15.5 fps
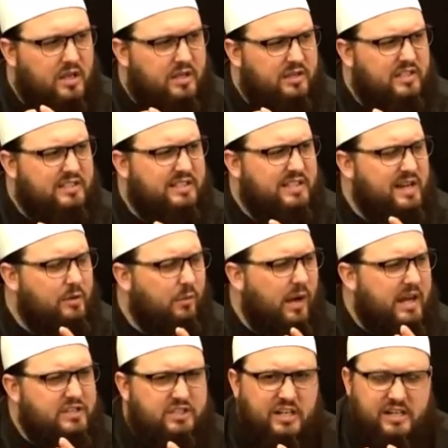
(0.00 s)
this
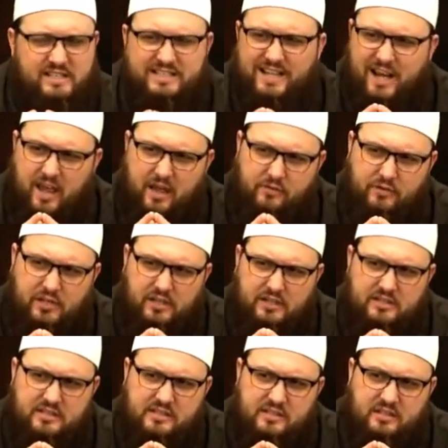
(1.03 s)
narration is an
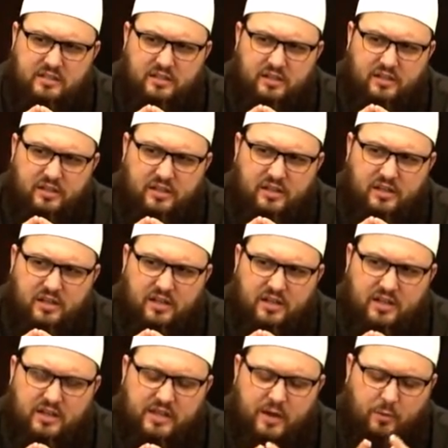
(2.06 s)
evidence
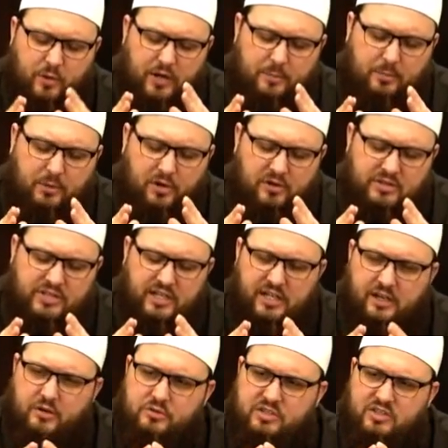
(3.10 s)
that when a person
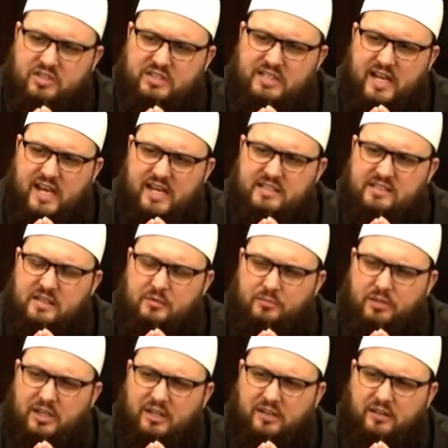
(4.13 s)
goes to say
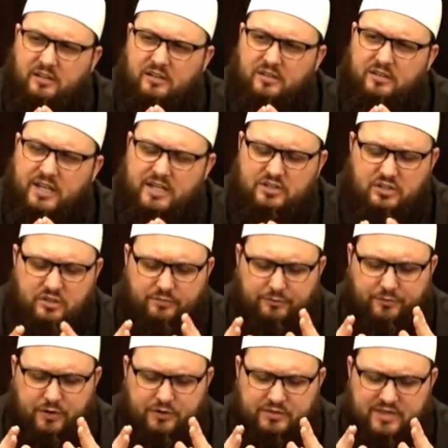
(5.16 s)
something, they should
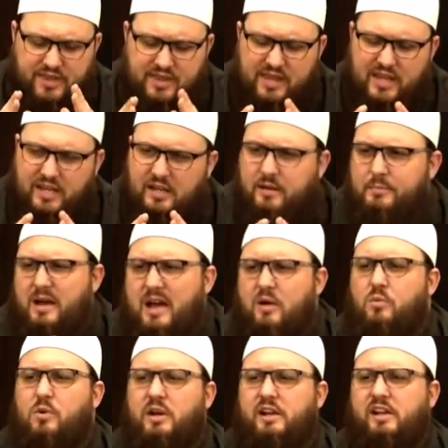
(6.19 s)
first think
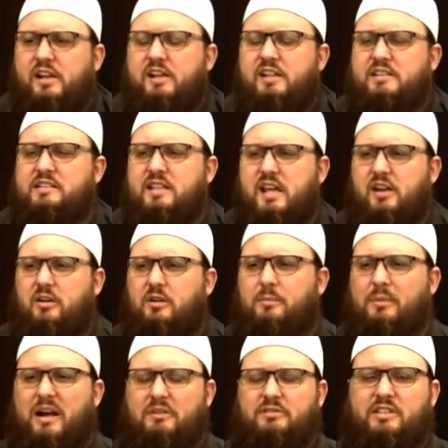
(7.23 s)
about what it is they are
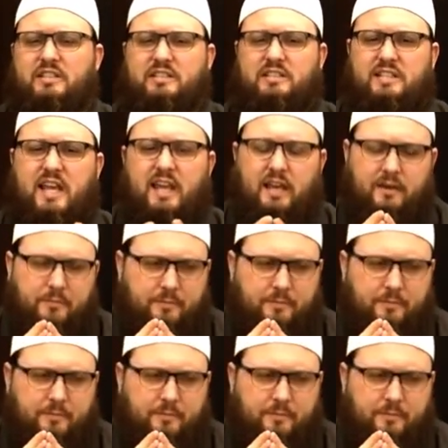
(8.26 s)
about to say.